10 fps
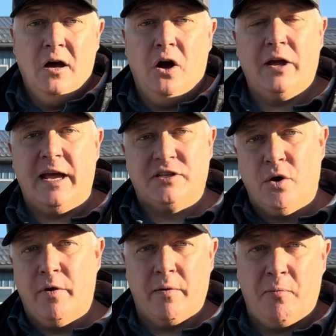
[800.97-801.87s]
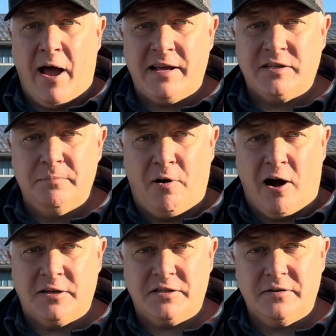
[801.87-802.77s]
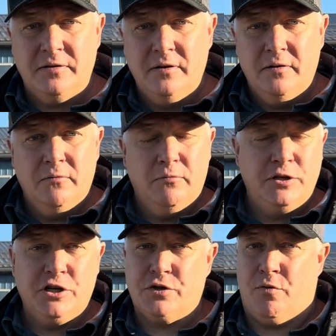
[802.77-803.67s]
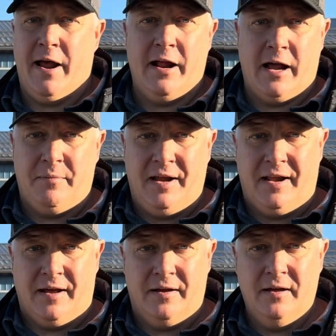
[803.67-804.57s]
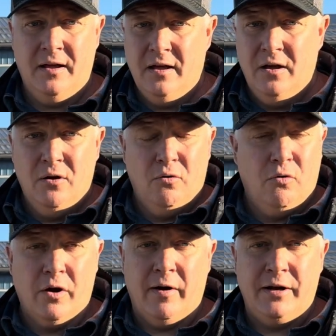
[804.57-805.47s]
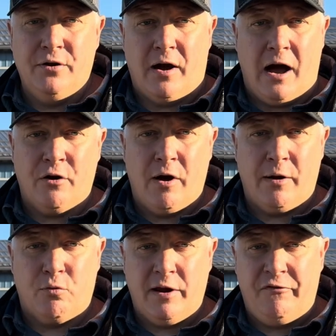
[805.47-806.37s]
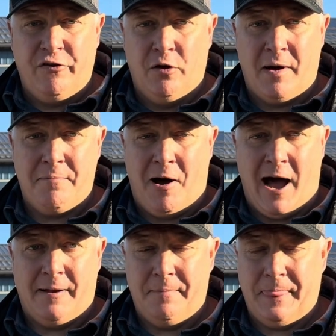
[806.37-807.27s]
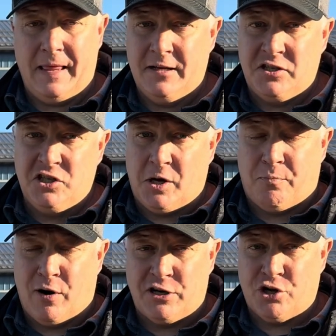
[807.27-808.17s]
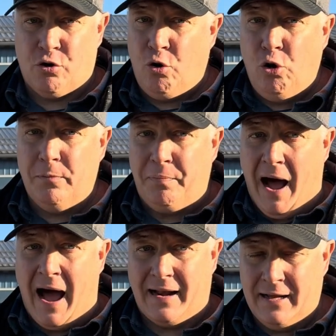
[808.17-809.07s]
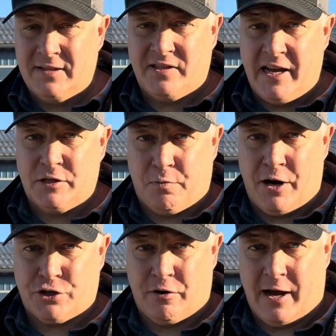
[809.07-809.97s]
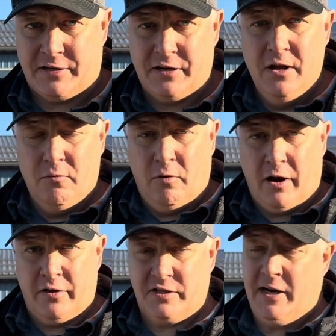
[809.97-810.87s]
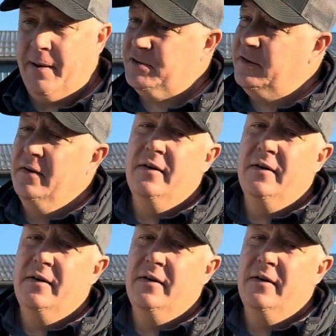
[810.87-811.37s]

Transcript: Okay, so we were blasting parts. We just ran out of media. What do I do? How do I refill my pot? This is a pressure hold pot. It stays pressurized. What are the steps?